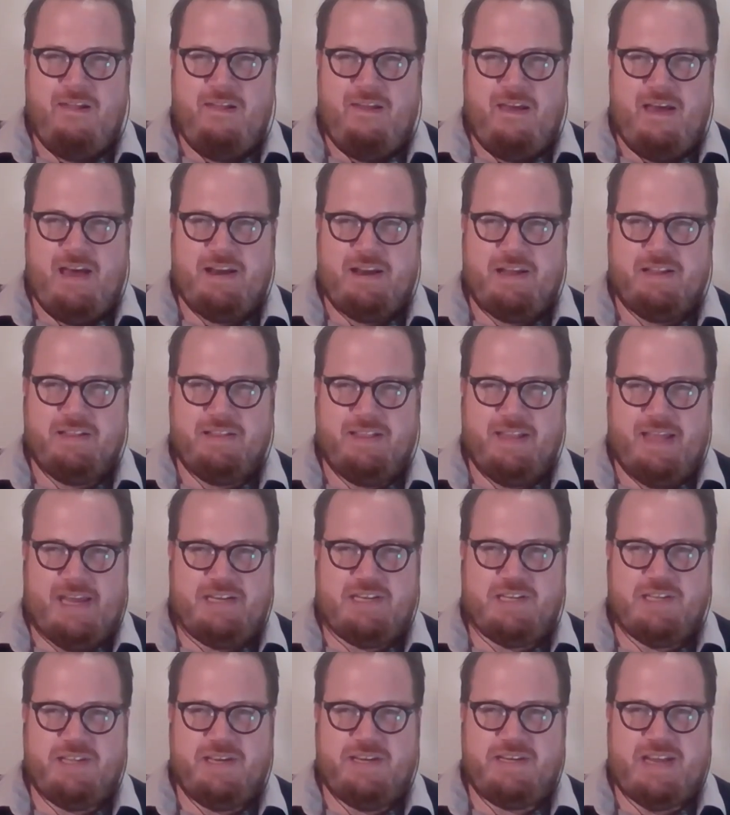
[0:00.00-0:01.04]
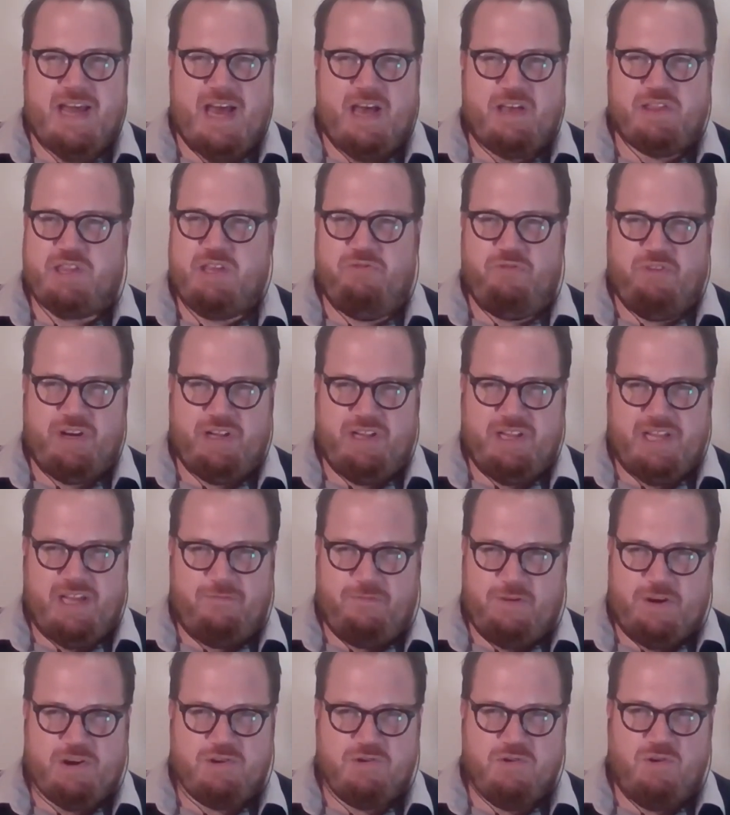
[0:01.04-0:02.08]
and it led to the death of an
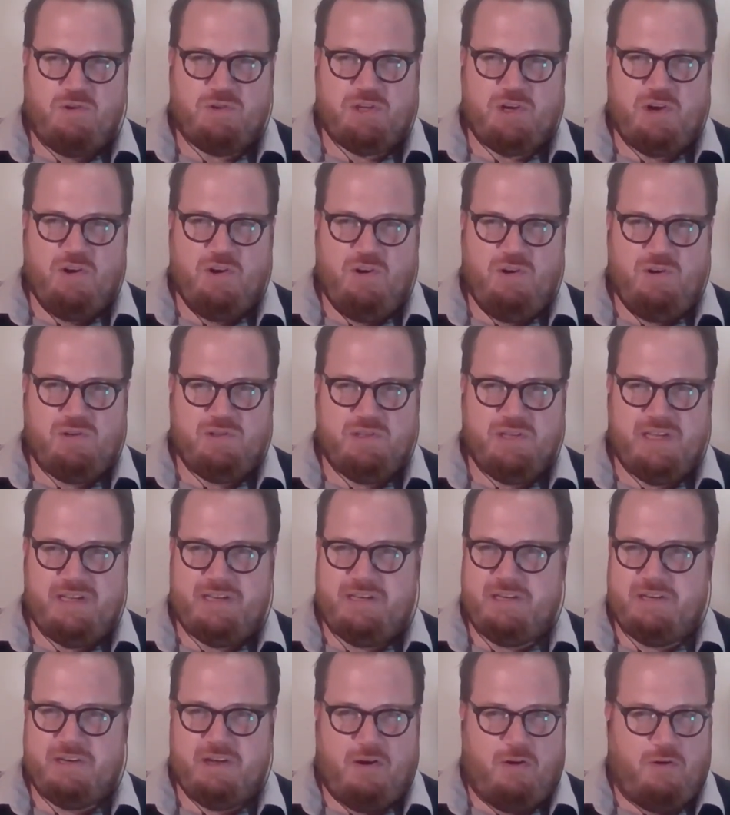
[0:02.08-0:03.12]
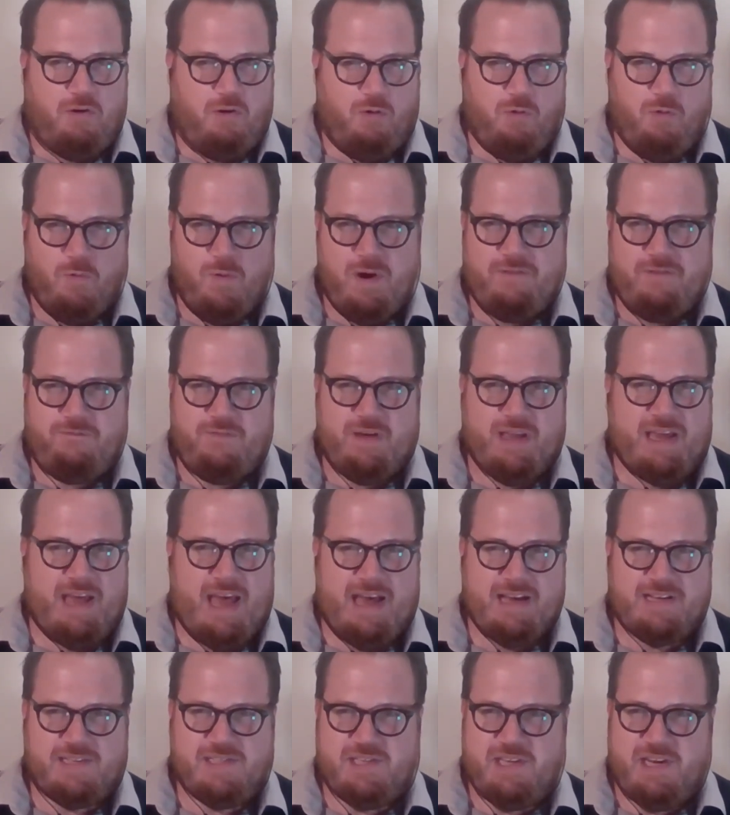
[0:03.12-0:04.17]
11-year-old girl and a horrific
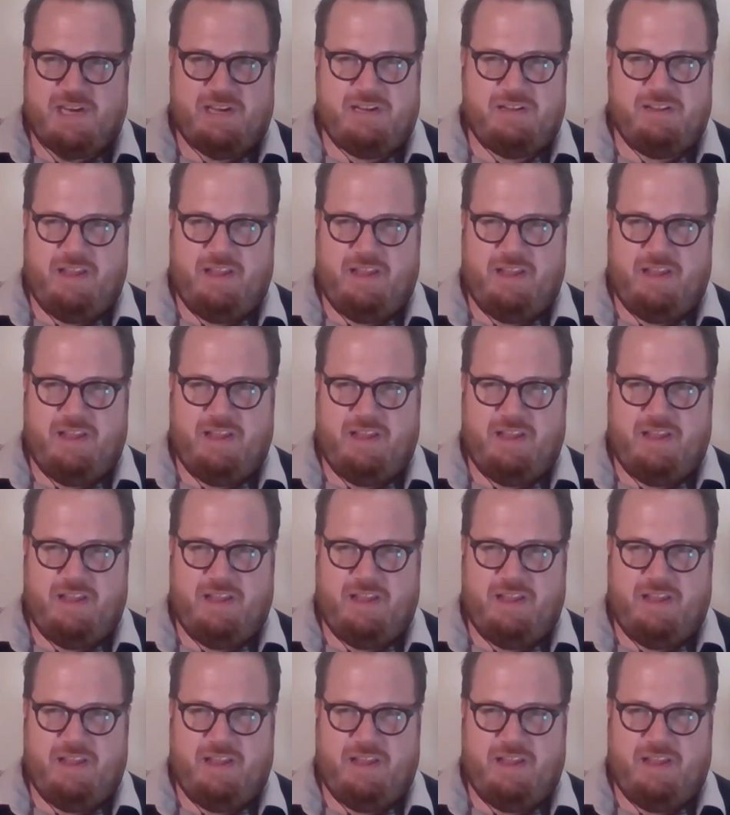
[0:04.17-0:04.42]
accident.